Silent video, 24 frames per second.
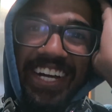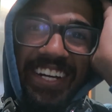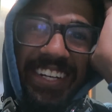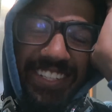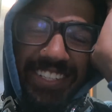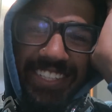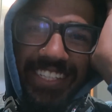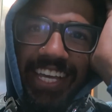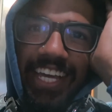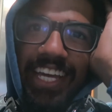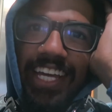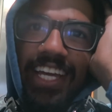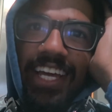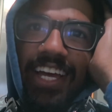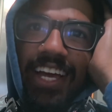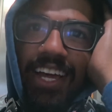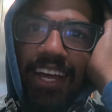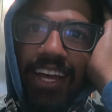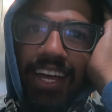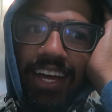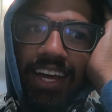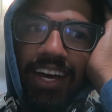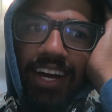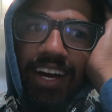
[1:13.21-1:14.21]
I was like,
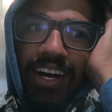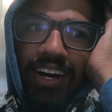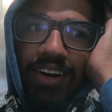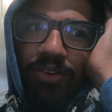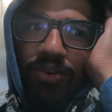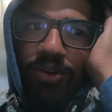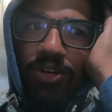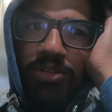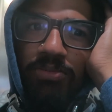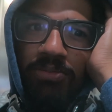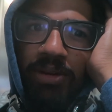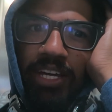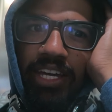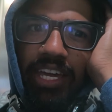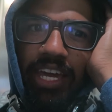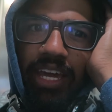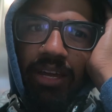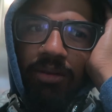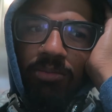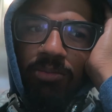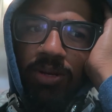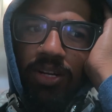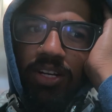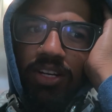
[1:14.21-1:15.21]
where's my
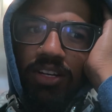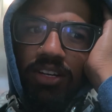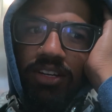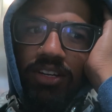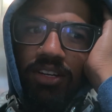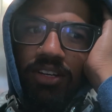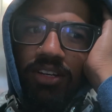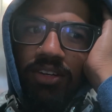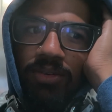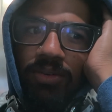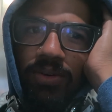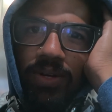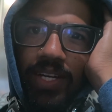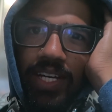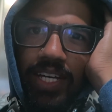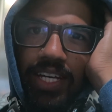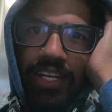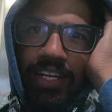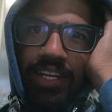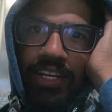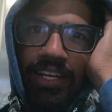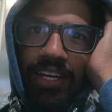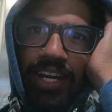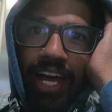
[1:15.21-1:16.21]
camera?
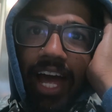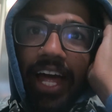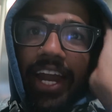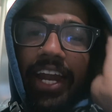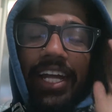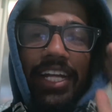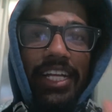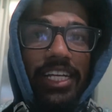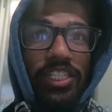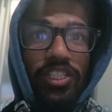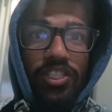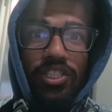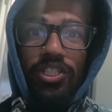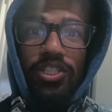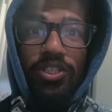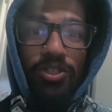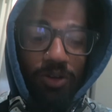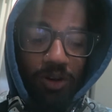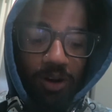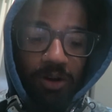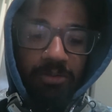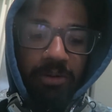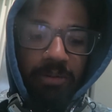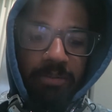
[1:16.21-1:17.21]
Wait, and I like searched
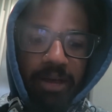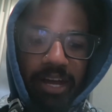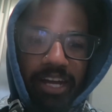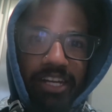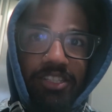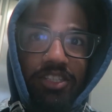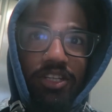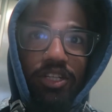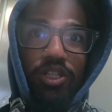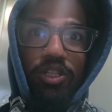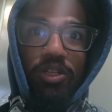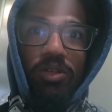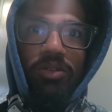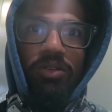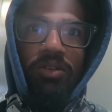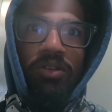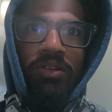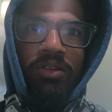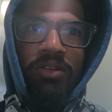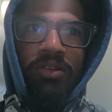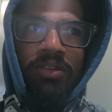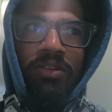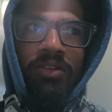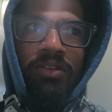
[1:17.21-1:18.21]
through all my bags. I was like,
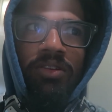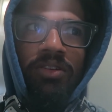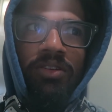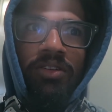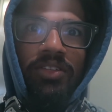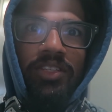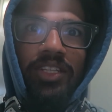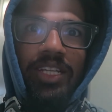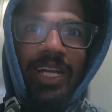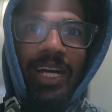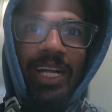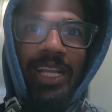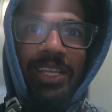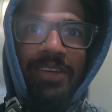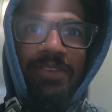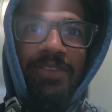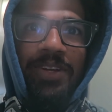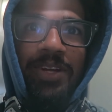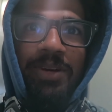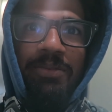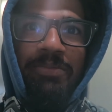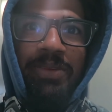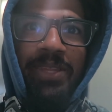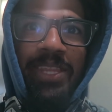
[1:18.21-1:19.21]
did I leave
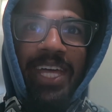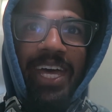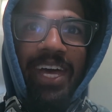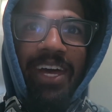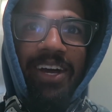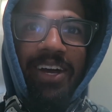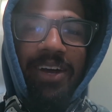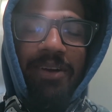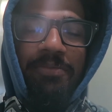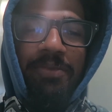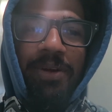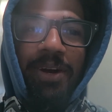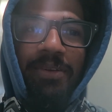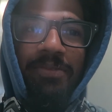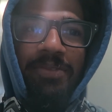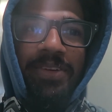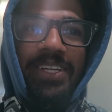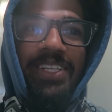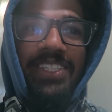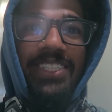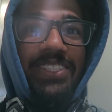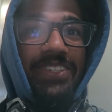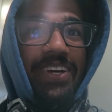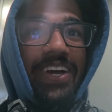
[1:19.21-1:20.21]
it up in the
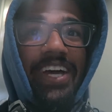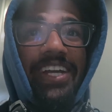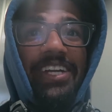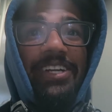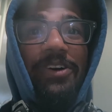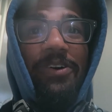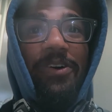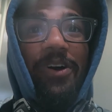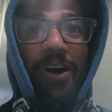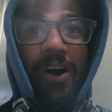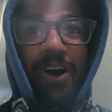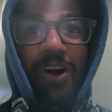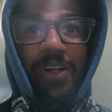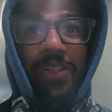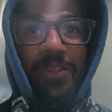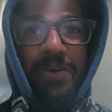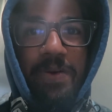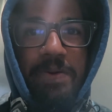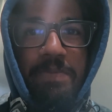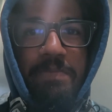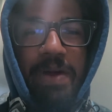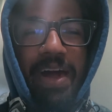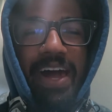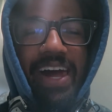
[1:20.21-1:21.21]
apartment? So I had to go all the
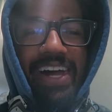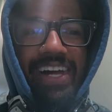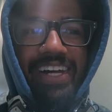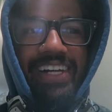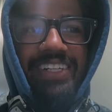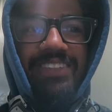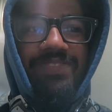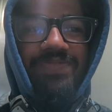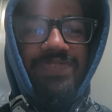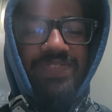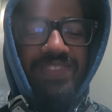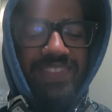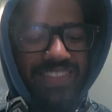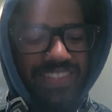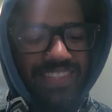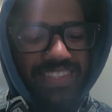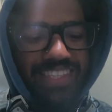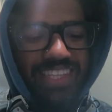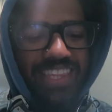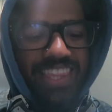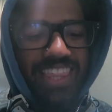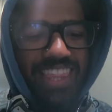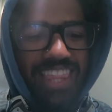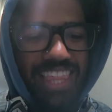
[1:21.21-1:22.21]
way back
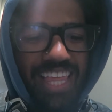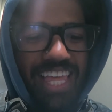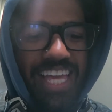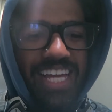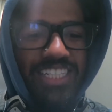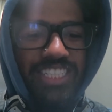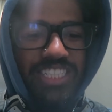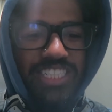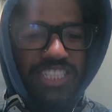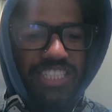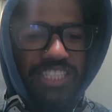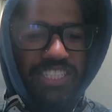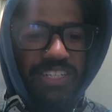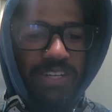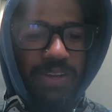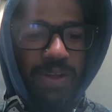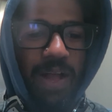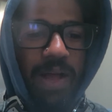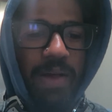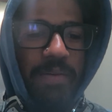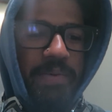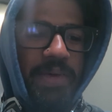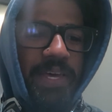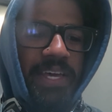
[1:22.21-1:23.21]
just to
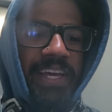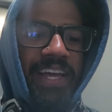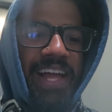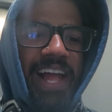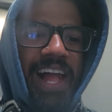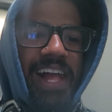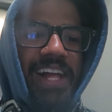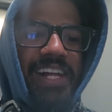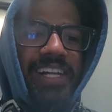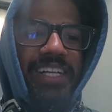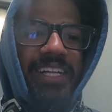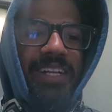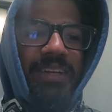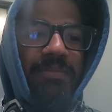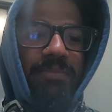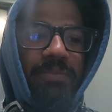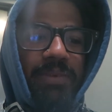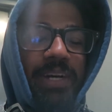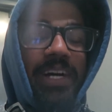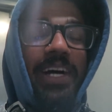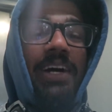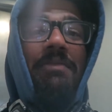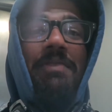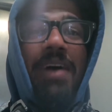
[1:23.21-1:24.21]
grab it.
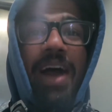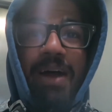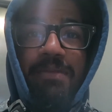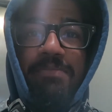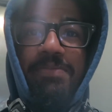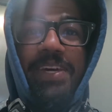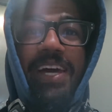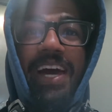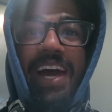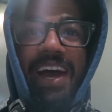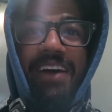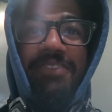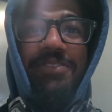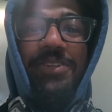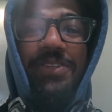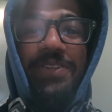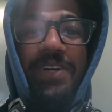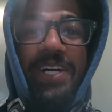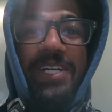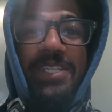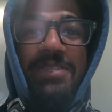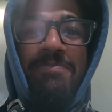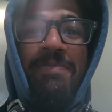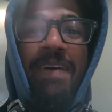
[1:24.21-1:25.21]
But I'm happy I have you
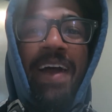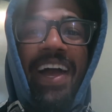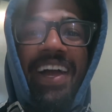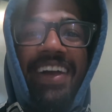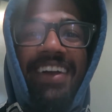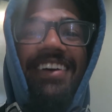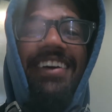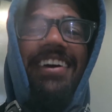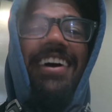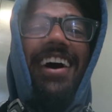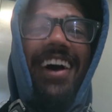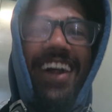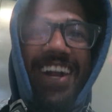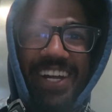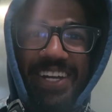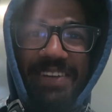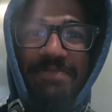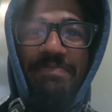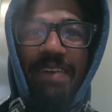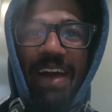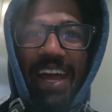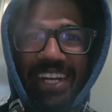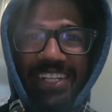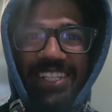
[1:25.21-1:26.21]
guys back. All
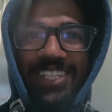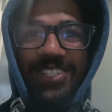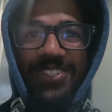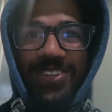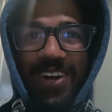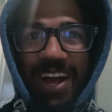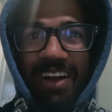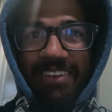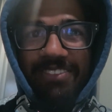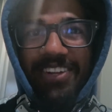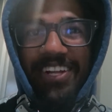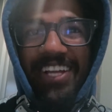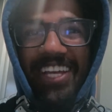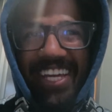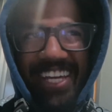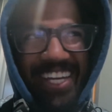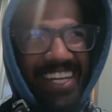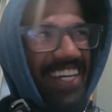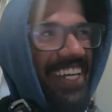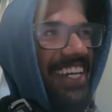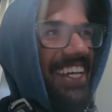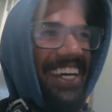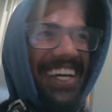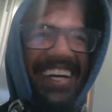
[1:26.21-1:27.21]
right, back to traveling.
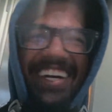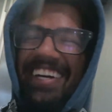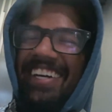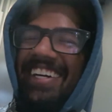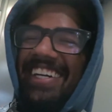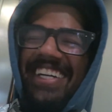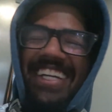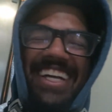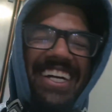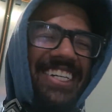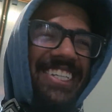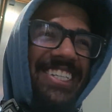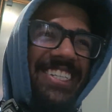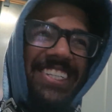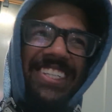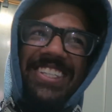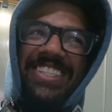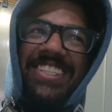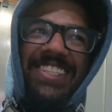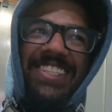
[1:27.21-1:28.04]
That was so